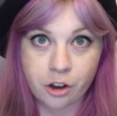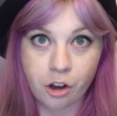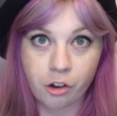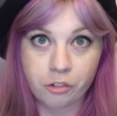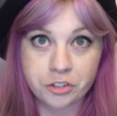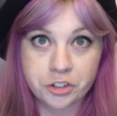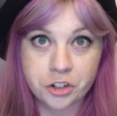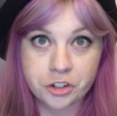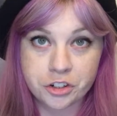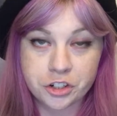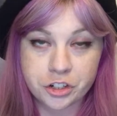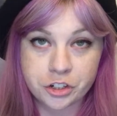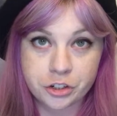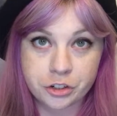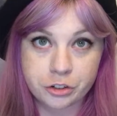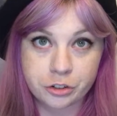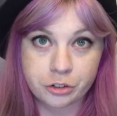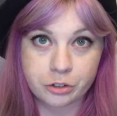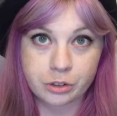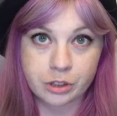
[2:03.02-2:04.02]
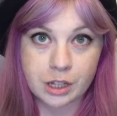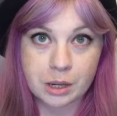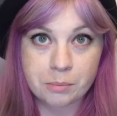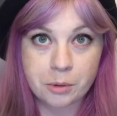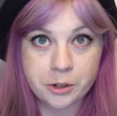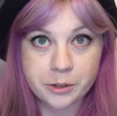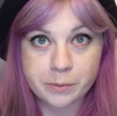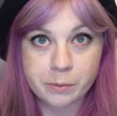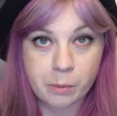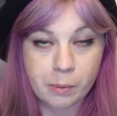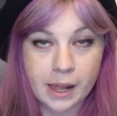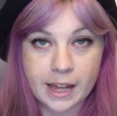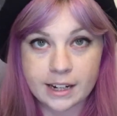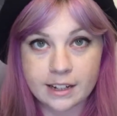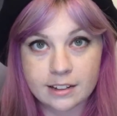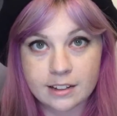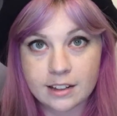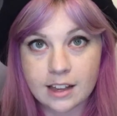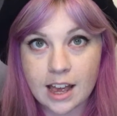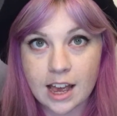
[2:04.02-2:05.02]
of Doctor Who, The Impossible
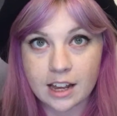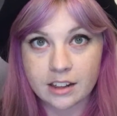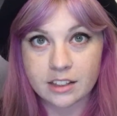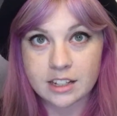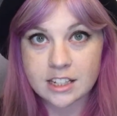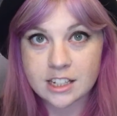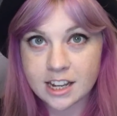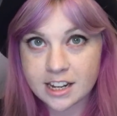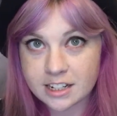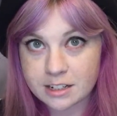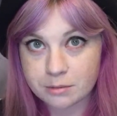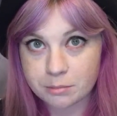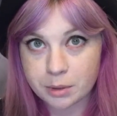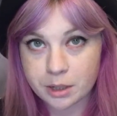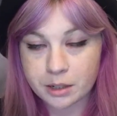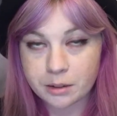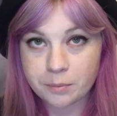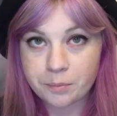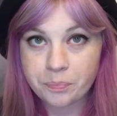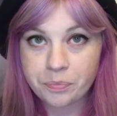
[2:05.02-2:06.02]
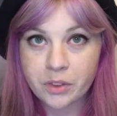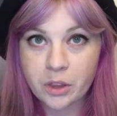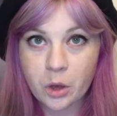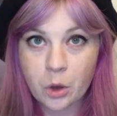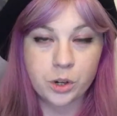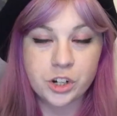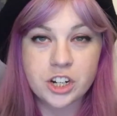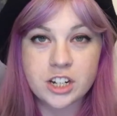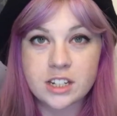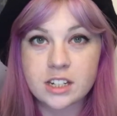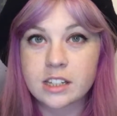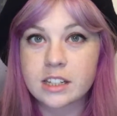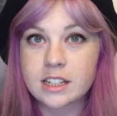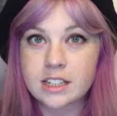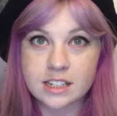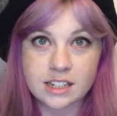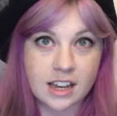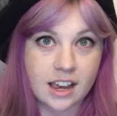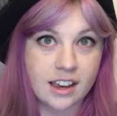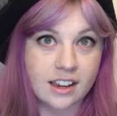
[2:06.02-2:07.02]
Planet and The Satan Pit, which is to
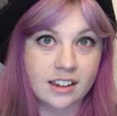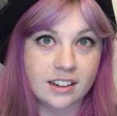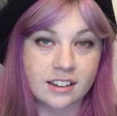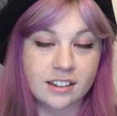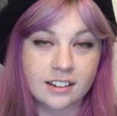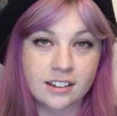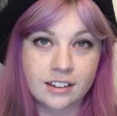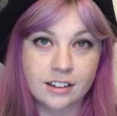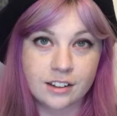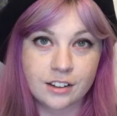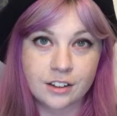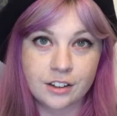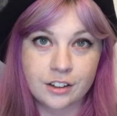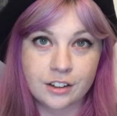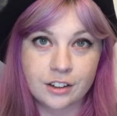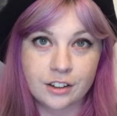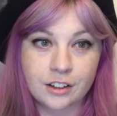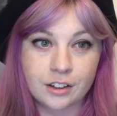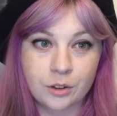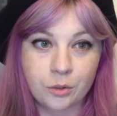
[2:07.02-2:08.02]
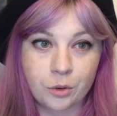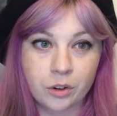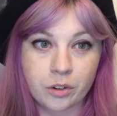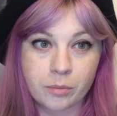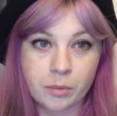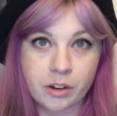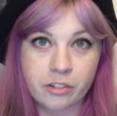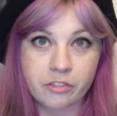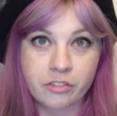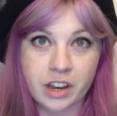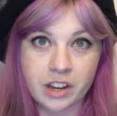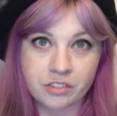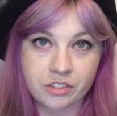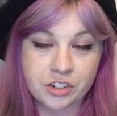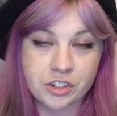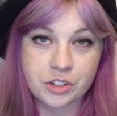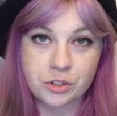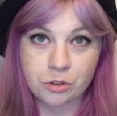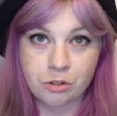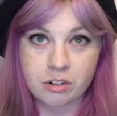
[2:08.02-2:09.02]
this day one of my
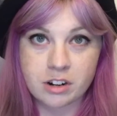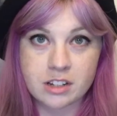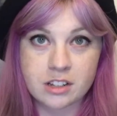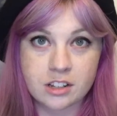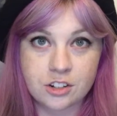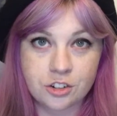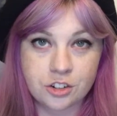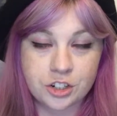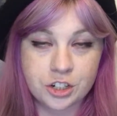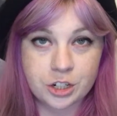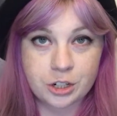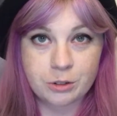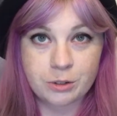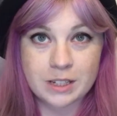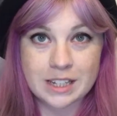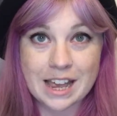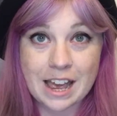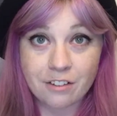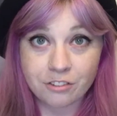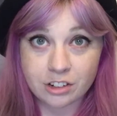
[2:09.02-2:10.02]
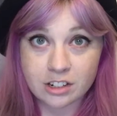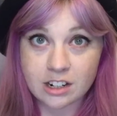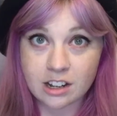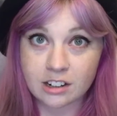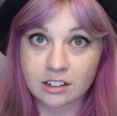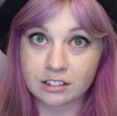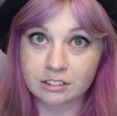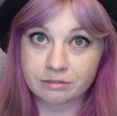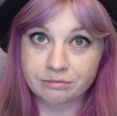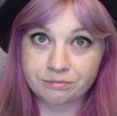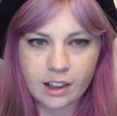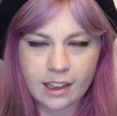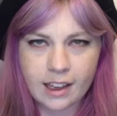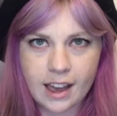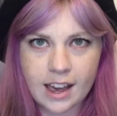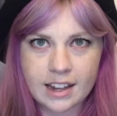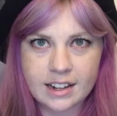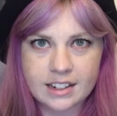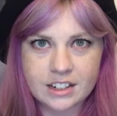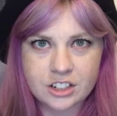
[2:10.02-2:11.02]
favourite stories that Doctor Who has ever done.
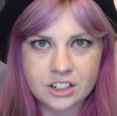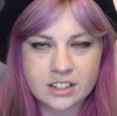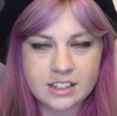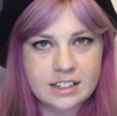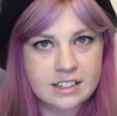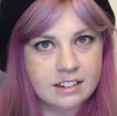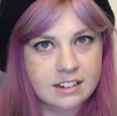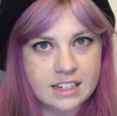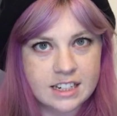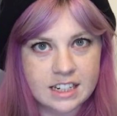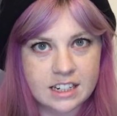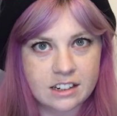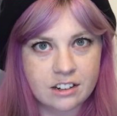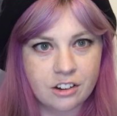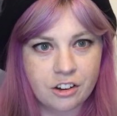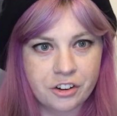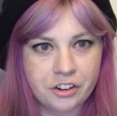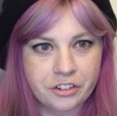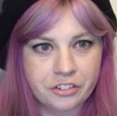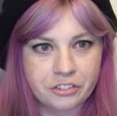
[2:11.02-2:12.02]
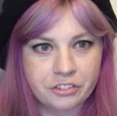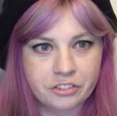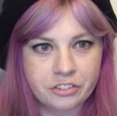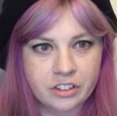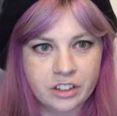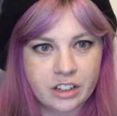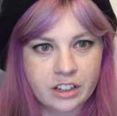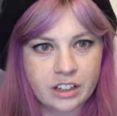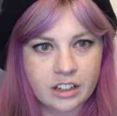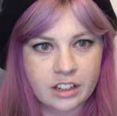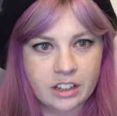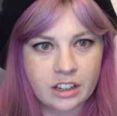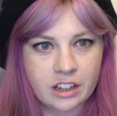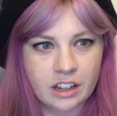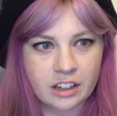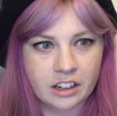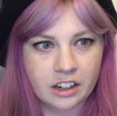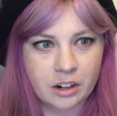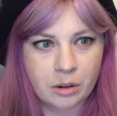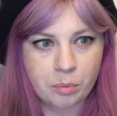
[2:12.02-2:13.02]
And it's just this idea of
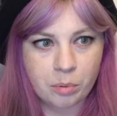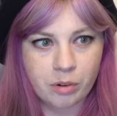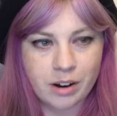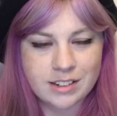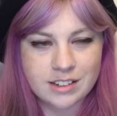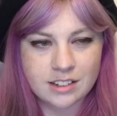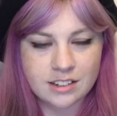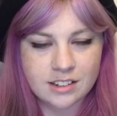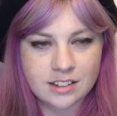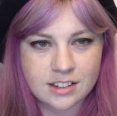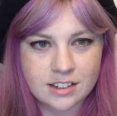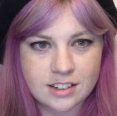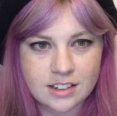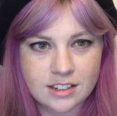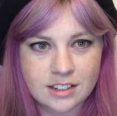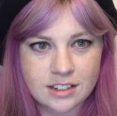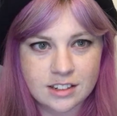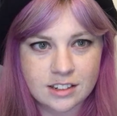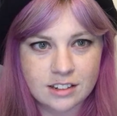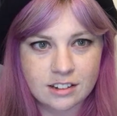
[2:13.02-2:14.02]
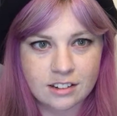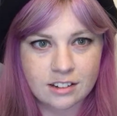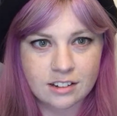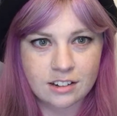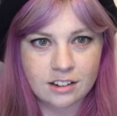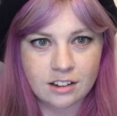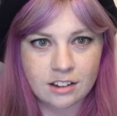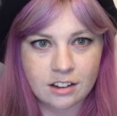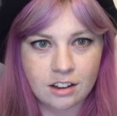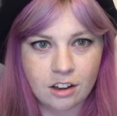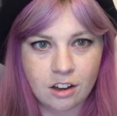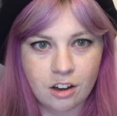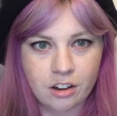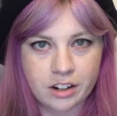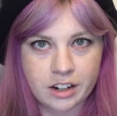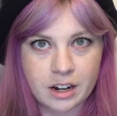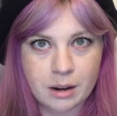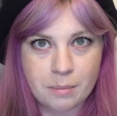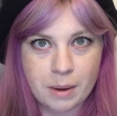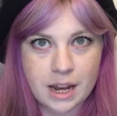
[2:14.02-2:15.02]
a kind of presence on
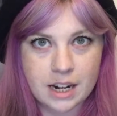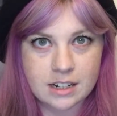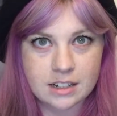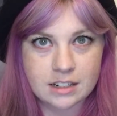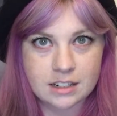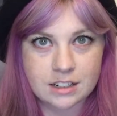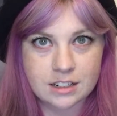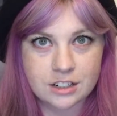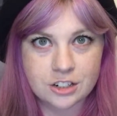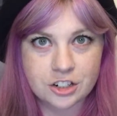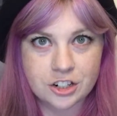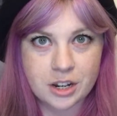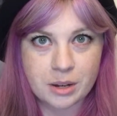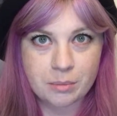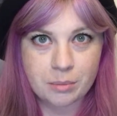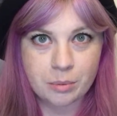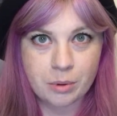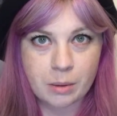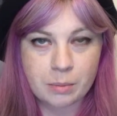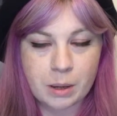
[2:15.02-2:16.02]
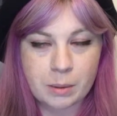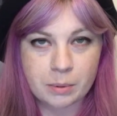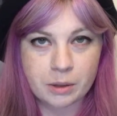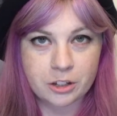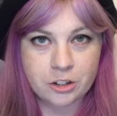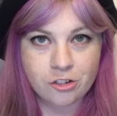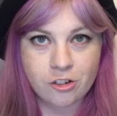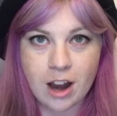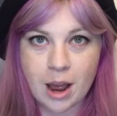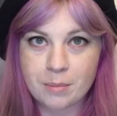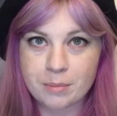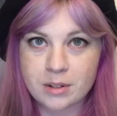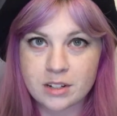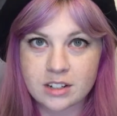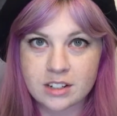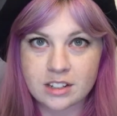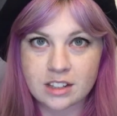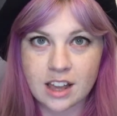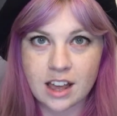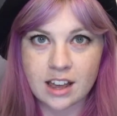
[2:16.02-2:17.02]
an abandoned ship where people are
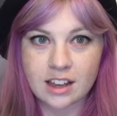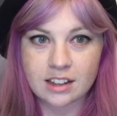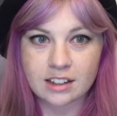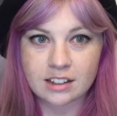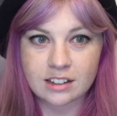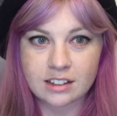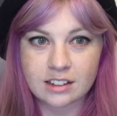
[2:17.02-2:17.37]
trapped that